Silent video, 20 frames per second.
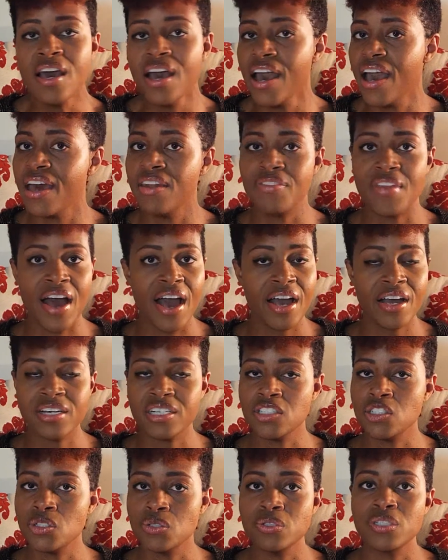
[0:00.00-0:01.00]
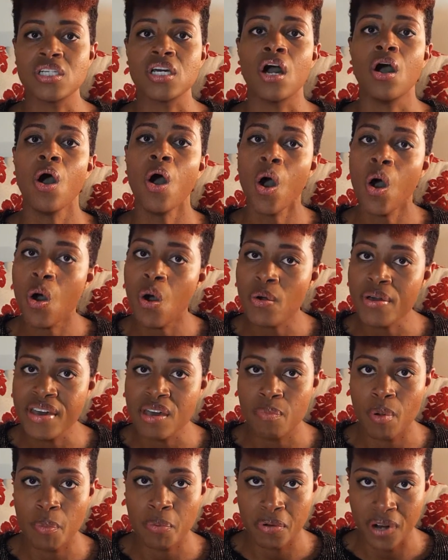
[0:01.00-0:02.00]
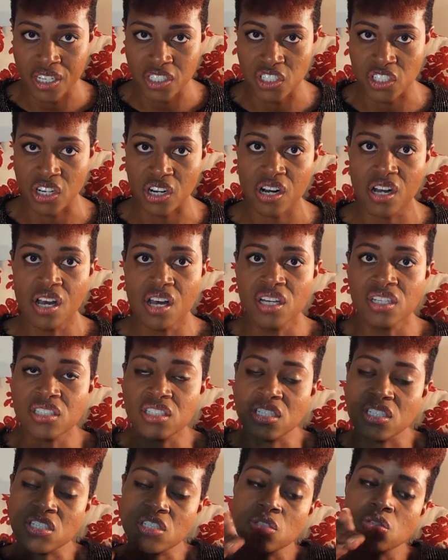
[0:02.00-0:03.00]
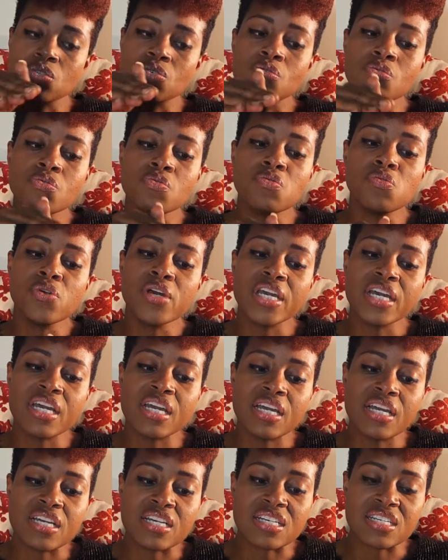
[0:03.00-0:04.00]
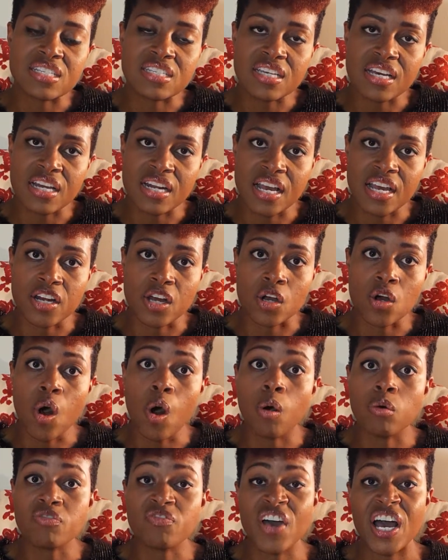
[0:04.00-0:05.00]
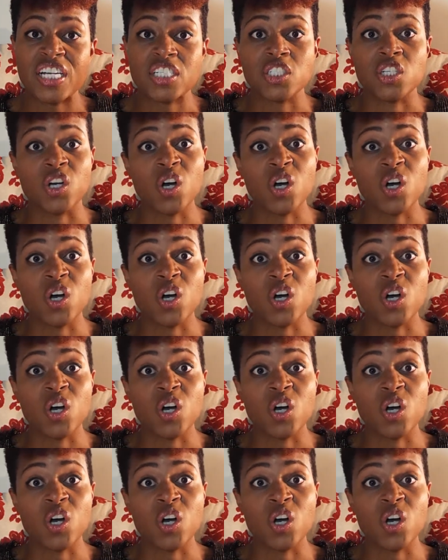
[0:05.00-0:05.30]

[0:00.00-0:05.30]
And that is using a whole heap of pressure to squeeze it in a cold fashion.